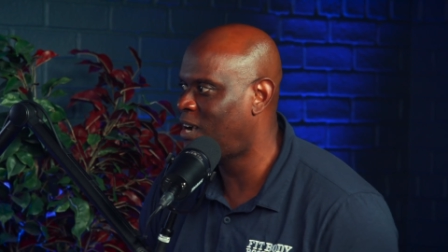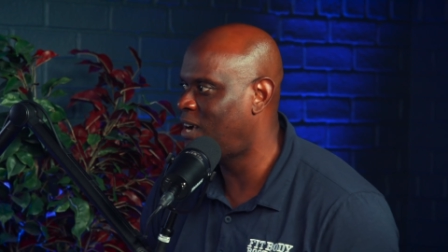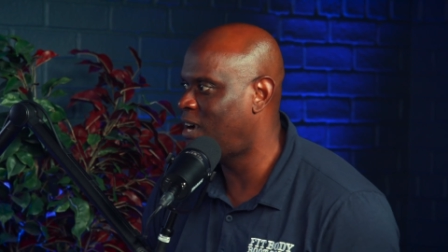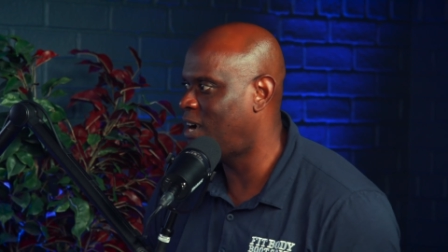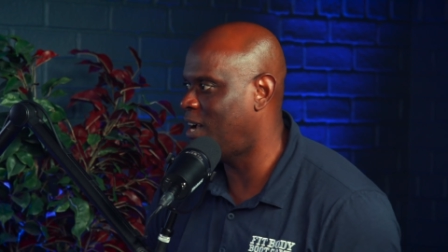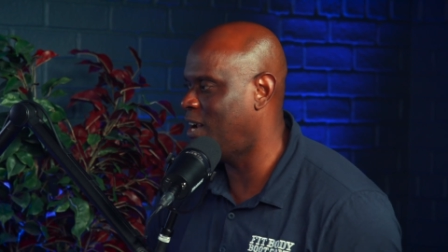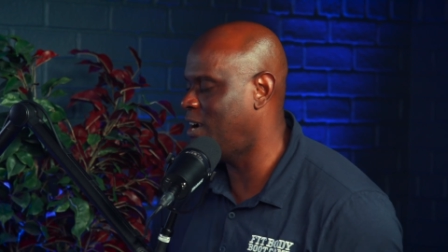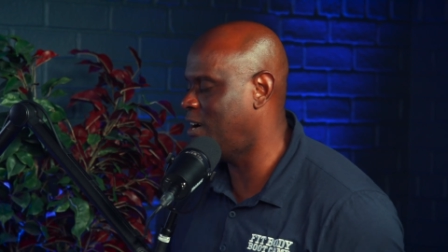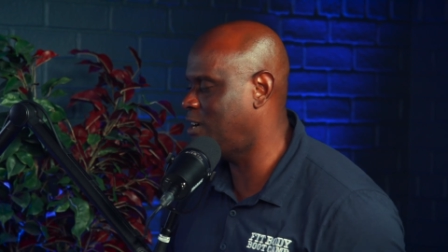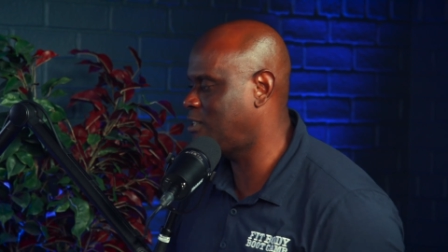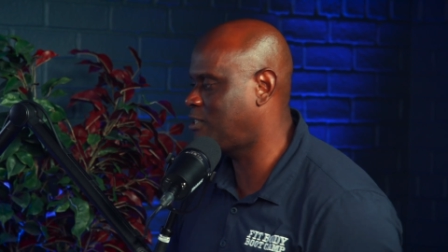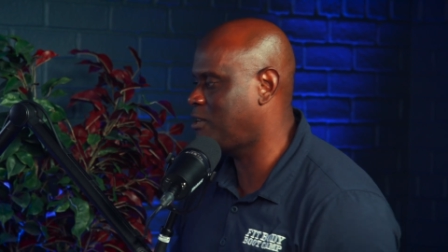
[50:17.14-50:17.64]

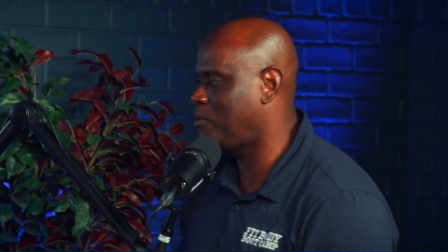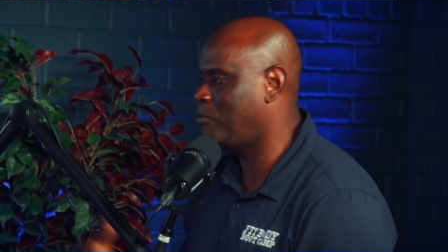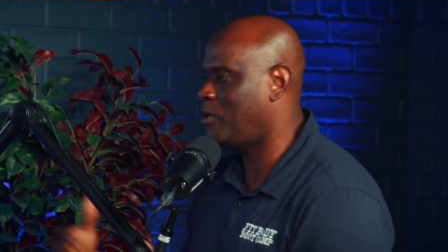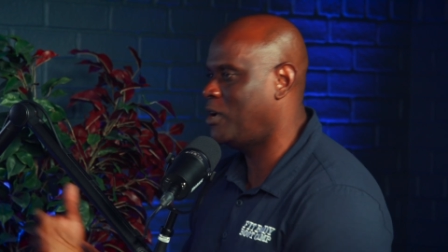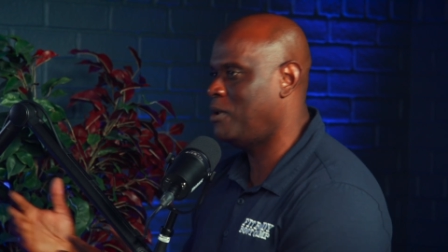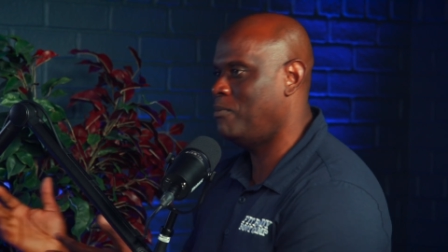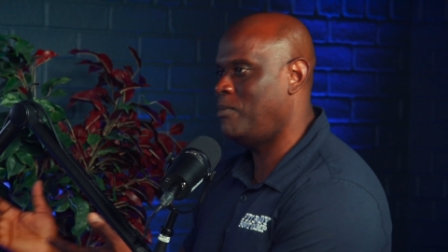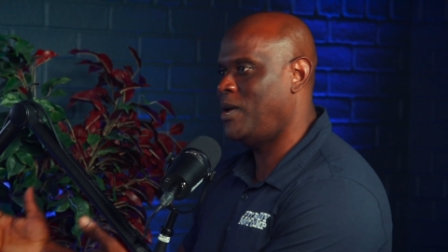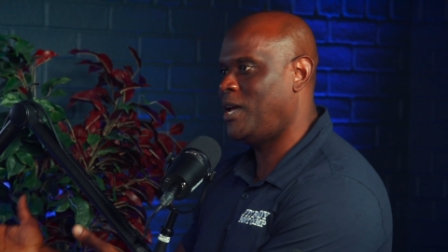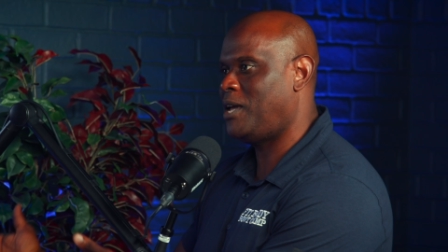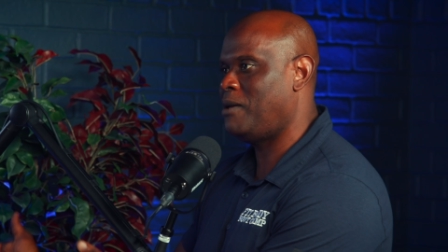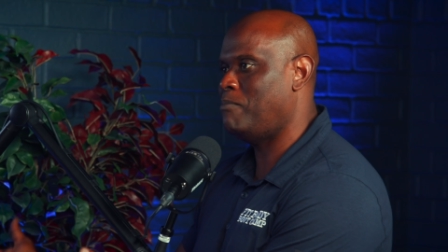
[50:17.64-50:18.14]
and here's somebody
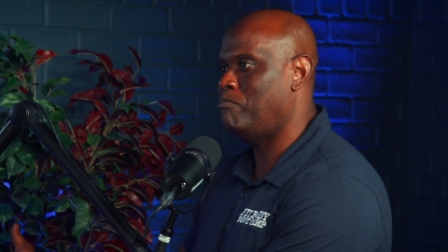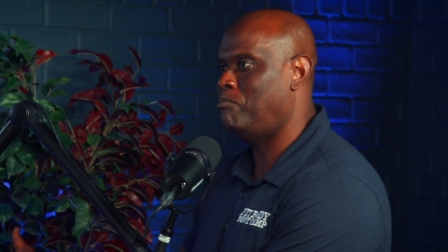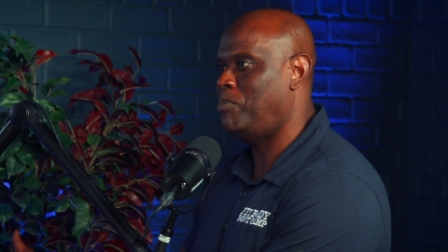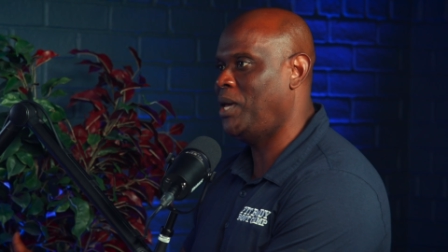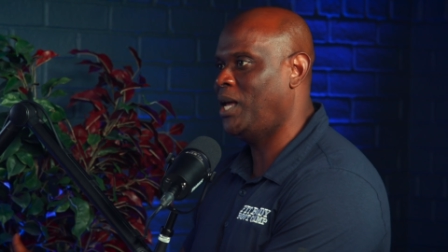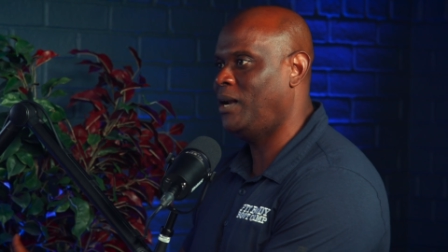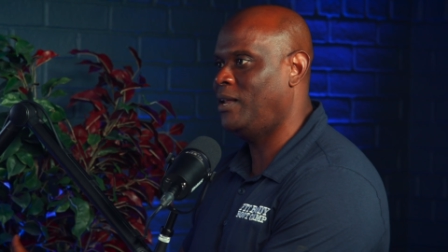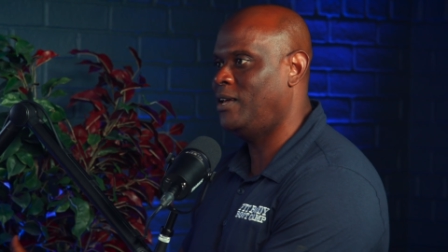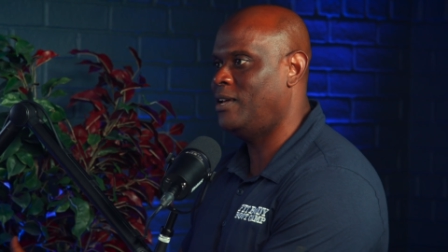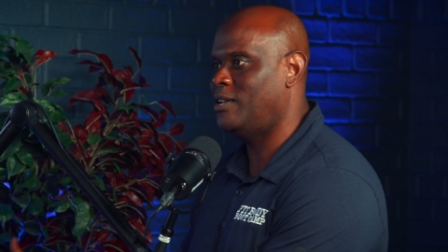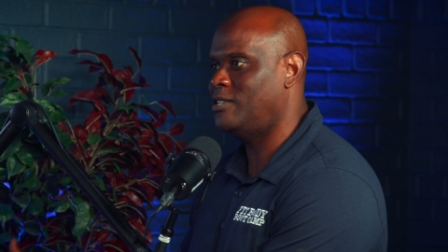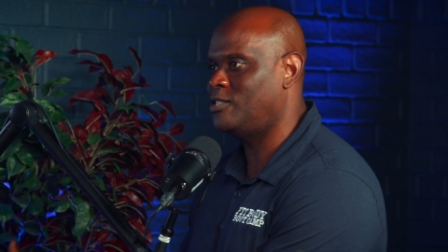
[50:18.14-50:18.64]
making
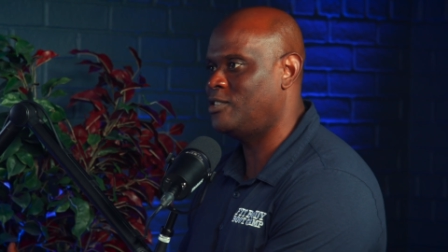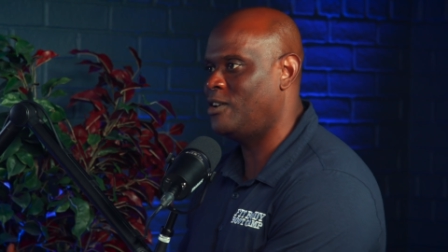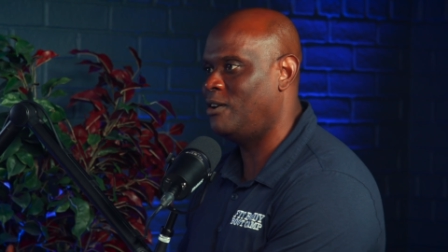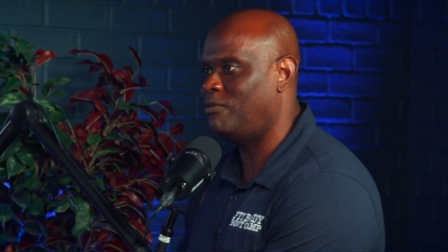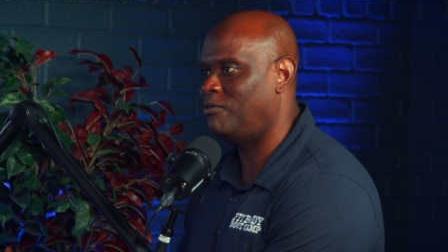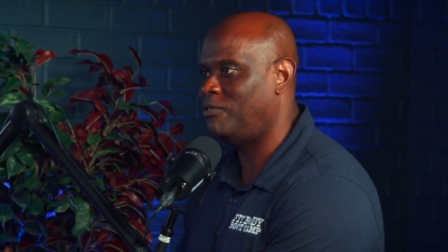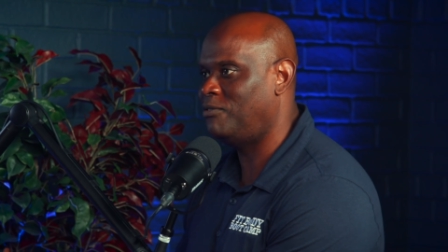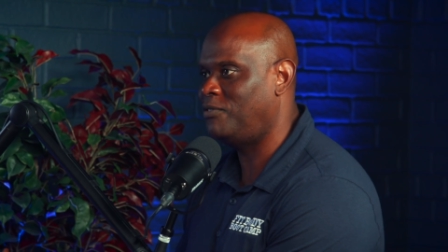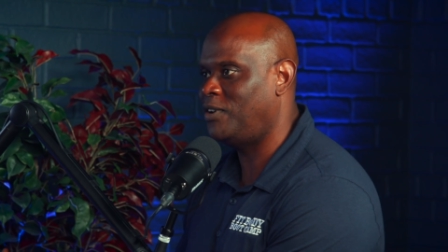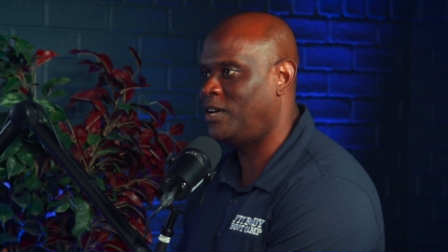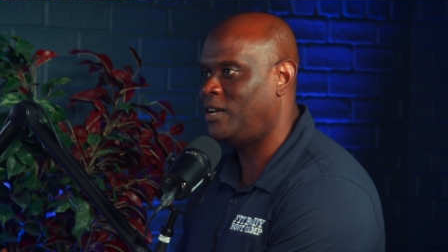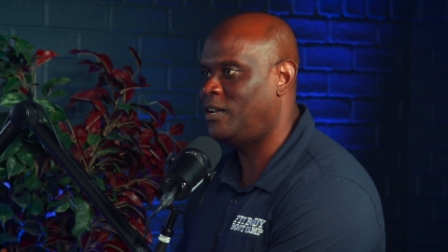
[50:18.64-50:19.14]
billions off
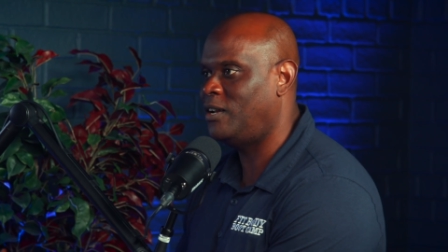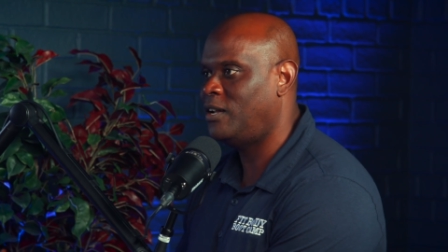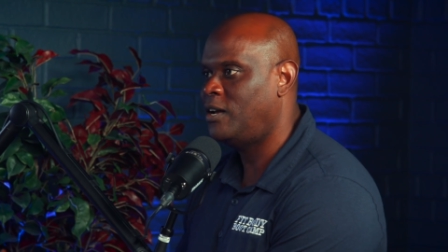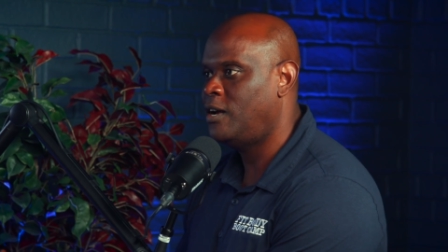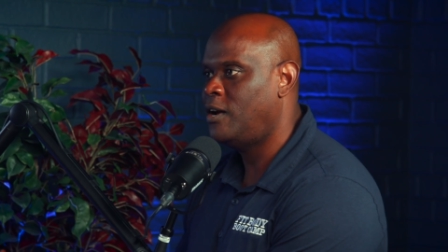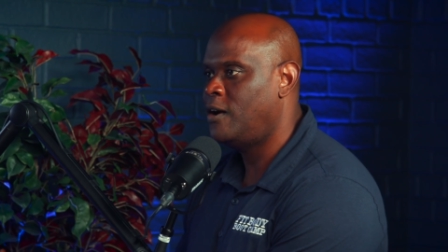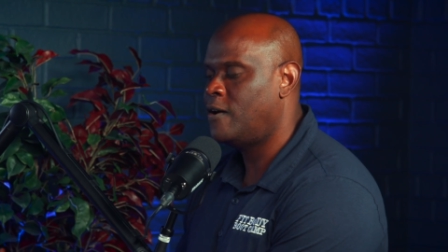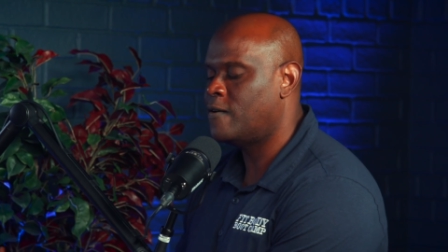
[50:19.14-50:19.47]
of it, mm-hmm.